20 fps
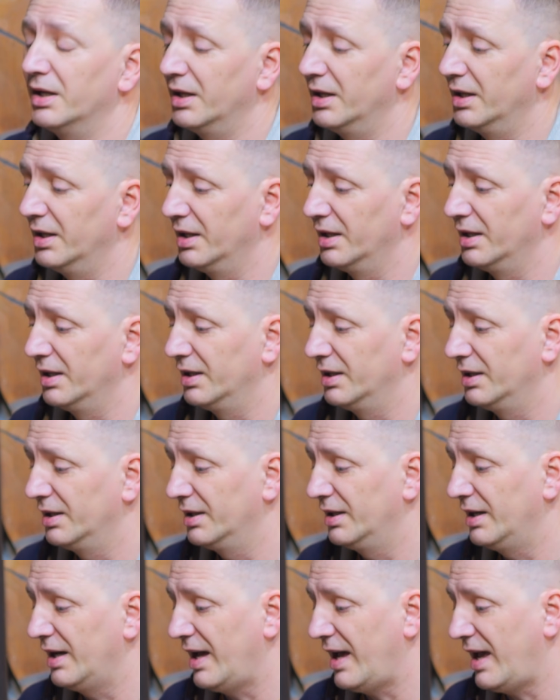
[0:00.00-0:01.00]

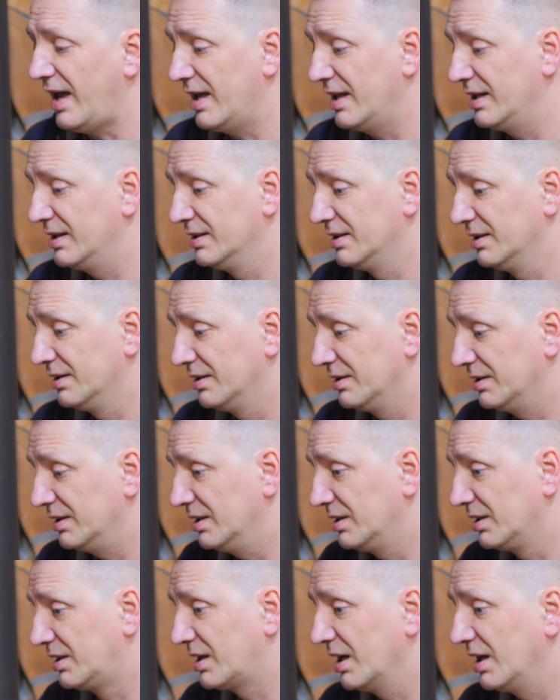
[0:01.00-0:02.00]
And
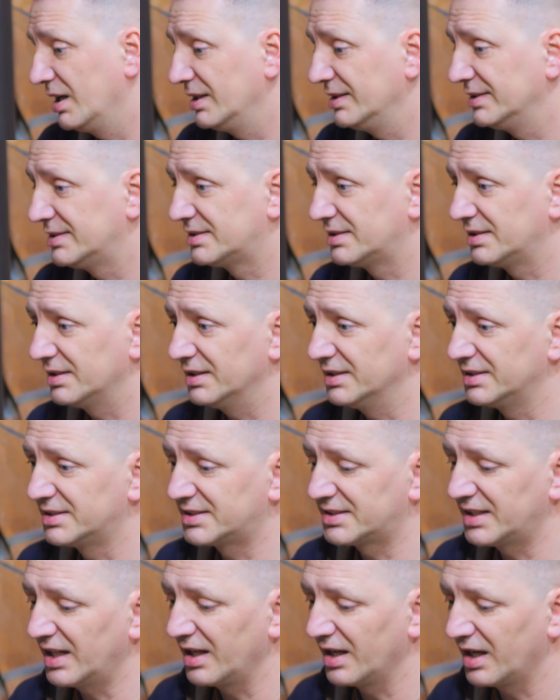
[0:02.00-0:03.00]
in case it
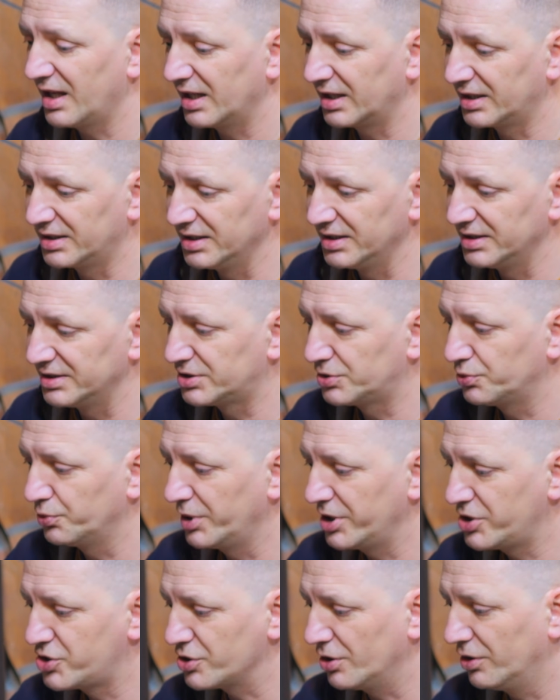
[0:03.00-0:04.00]
stay like this,
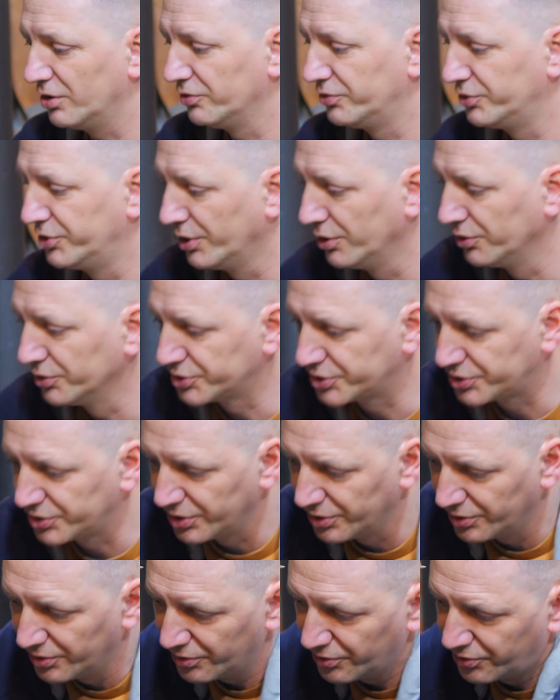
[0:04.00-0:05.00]
which of
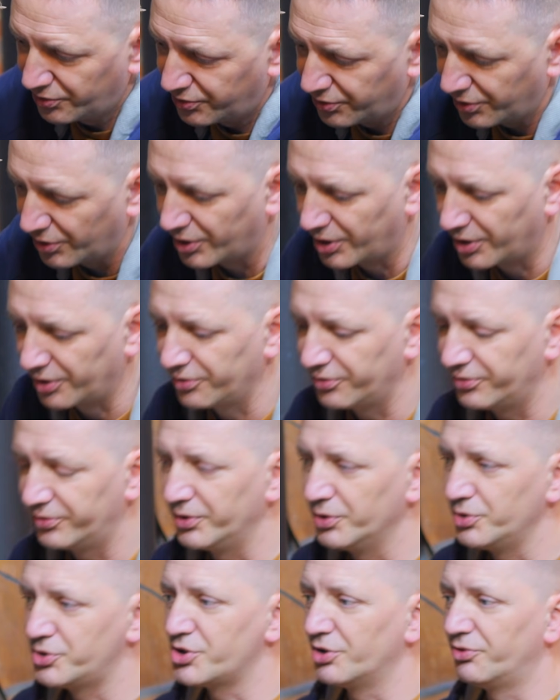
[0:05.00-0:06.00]
those 4
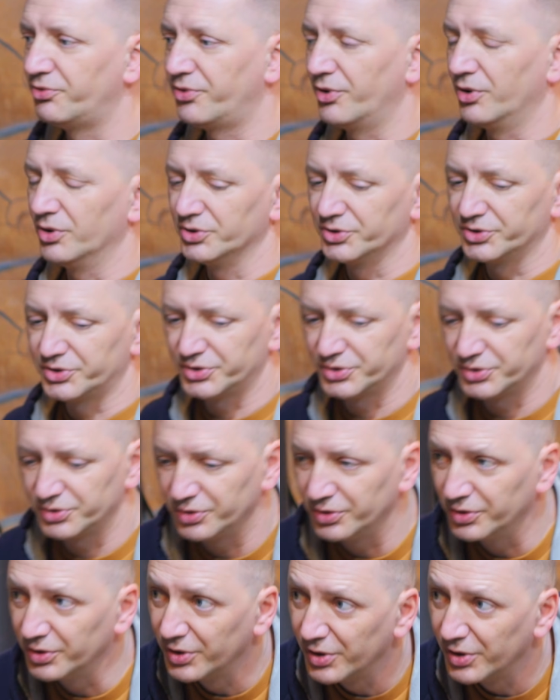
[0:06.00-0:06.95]
future fronts